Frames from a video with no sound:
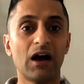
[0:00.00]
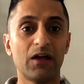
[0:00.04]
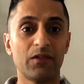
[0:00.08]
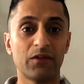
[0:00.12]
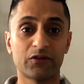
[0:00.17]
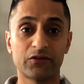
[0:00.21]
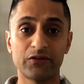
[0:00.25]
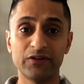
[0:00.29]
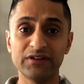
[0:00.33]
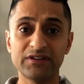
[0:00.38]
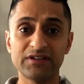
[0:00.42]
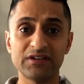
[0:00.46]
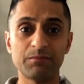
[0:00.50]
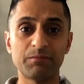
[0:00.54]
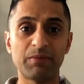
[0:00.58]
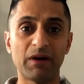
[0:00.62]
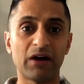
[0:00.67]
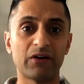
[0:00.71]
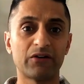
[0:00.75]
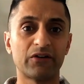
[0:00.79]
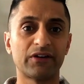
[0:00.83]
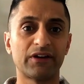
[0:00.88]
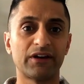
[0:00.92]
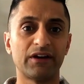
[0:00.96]
The green tea
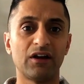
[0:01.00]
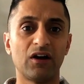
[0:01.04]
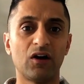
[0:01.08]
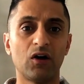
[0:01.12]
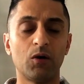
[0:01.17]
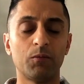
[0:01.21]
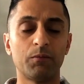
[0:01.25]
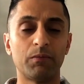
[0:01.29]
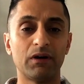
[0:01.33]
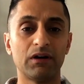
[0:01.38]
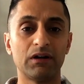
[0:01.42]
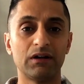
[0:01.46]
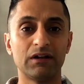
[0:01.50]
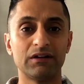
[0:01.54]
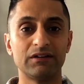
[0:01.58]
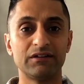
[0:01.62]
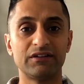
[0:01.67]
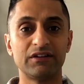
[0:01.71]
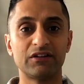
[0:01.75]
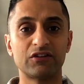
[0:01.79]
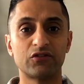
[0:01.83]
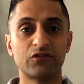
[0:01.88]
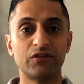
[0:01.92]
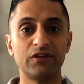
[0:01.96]
powder can help
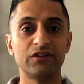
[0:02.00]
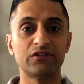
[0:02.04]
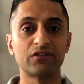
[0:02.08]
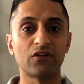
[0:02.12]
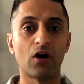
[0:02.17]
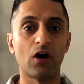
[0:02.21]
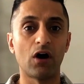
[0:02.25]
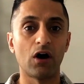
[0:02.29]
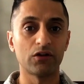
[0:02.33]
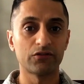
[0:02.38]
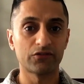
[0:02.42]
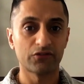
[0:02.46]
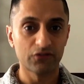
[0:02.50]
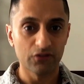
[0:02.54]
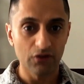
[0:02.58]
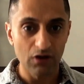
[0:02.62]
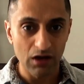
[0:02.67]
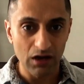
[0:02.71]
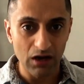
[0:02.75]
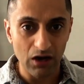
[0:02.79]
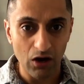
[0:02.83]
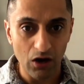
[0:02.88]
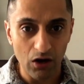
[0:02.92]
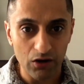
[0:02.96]
decrease
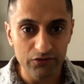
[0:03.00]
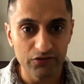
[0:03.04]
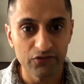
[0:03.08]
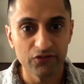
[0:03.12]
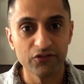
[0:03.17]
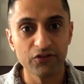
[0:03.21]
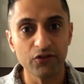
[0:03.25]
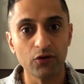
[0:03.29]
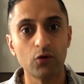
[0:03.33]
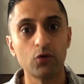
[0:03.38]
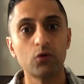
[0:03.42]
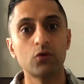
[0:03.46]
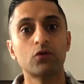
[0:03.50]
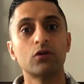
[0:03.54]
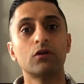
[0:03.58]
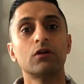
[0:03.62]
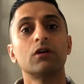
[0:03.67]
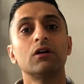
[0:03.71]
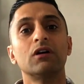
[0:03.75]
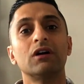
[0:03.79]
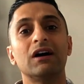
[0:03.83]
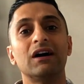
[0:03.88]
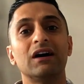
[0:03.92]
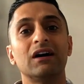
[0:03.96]
osteoporosis,
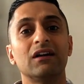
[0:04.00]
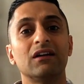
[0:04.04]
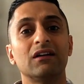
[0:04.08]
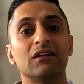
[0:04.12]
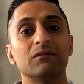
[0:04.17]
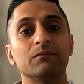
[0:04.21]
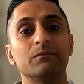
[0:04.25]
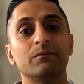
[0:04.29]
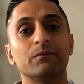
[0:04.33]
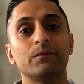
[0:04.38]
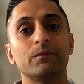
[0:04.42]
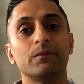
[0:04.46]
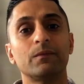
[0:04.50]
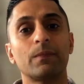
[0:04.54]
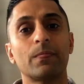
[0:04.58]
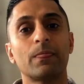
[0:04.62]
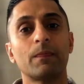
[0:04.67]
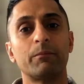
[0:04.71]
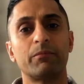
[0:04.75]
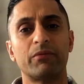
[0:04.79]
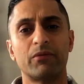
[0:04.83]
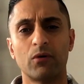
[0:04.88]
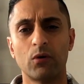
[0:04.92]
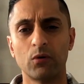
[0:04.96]

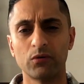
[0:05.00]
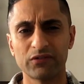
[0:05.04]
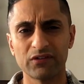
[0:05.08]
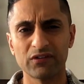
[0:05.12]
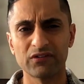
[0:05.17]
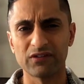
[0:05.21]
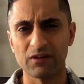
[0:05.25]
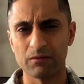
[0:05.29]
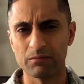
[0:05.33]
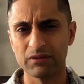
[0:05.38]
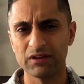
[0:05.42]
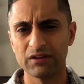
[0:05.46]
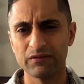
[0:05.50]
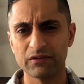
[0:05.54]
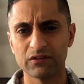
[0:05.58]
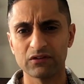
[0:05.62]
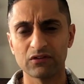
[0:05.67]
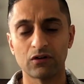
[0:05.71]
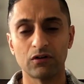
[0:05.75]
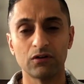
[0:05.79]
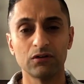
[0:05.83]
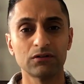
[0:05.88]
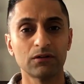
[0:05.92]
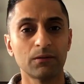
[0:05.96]
I believe it's
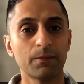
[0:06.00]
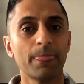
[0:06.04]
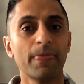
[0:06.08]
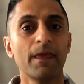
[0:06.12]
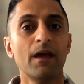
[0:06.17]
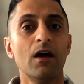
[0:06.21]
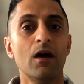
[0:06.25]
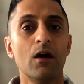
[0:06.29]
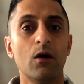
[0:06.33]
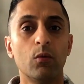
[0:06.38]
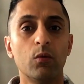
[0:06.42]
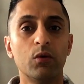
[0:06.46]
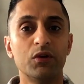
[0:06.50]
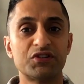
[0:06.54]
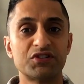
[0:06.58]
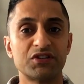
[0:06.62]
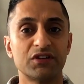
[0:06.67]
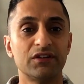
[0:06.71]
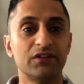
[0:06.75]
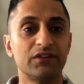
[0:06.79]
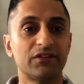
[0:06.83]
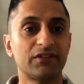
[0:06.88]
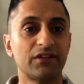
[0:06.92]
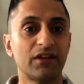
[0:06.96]
called, which
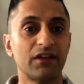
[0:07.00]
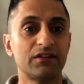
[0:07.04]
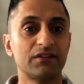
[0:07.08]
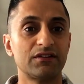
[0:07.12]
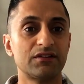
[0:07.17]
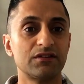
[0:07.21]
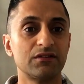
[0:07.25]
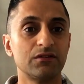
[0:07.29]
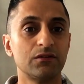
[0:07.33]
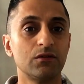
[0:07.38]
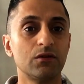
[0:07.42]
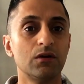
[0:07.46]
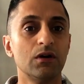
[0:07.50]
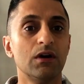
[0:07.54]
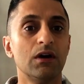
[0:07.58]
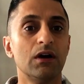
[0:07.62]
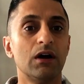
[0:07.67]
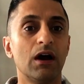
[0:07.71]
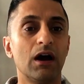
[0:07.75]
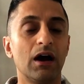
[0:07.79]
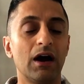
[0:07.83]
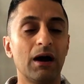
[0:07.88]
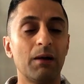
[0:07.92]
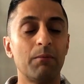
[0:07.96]
is said to
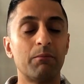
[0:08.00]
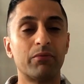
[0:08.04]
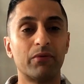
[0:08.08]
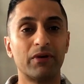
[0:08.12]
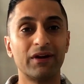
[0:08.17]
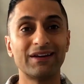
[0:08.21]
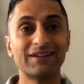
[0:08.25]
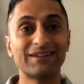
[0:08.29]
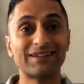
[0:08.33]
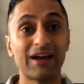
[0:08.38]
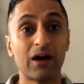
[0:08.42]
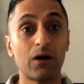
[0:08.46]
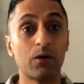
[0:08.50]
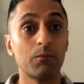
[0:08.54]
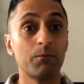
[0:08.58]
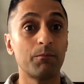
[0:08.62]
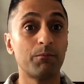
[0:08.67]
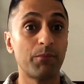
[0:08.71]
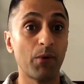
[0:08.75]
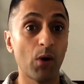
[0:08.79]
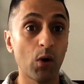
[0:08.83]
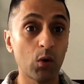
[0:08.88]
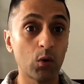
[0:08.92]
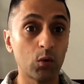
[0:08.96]
break down
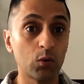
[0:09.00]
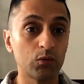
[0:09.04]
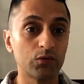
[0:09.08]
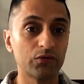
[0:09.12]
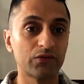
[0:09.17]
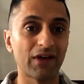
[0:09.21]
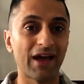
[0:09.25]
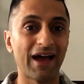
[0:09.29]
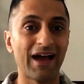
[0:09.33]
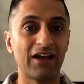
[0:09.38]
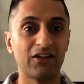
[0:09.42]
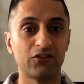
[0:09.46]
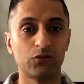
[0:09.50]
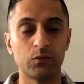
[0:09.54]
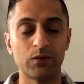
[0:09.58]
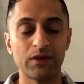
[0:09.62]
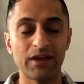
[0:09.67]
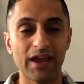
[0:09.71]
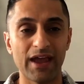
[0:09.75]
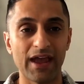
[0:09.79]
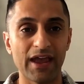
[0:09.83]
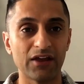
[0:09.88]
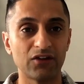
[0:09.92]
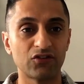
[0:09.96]
bones as we
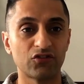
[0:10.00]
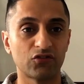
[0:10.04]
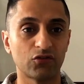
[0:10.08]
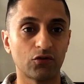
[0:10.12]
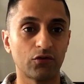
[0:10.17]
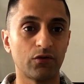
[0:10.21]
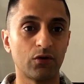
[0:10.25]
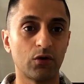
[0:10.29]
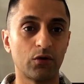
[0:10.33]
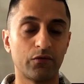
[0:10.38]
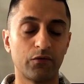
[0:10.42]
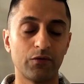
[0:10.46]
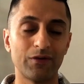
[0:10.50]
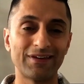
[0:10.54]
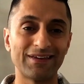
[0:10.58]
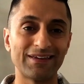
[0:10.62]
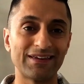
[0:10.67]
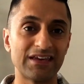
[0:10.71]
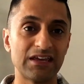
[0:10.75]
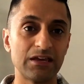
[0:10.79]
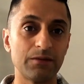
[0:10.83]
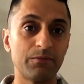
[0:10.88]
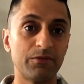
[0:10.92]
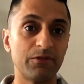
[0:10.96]
age. So, you know, if we can
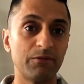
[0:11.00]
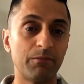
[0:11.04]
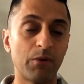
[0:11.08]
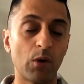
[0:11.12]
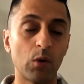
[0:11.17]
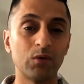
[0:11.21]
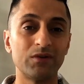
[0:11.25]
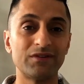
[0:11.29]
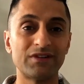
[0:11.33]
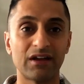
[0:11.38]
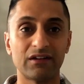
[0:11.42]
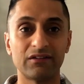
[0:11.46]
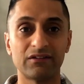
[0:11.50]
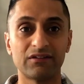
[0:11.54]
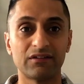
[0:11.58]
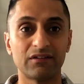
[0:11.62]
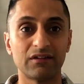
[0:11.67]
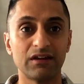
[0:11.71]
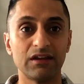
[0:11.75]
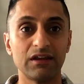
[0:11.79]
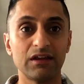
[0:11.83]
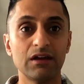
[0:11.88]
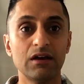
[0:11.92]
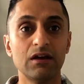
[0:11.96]
keep the bone
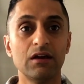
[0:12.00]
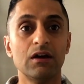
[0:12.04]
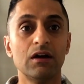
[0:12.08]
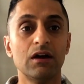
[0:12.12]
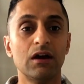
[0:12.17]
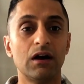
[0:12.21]
density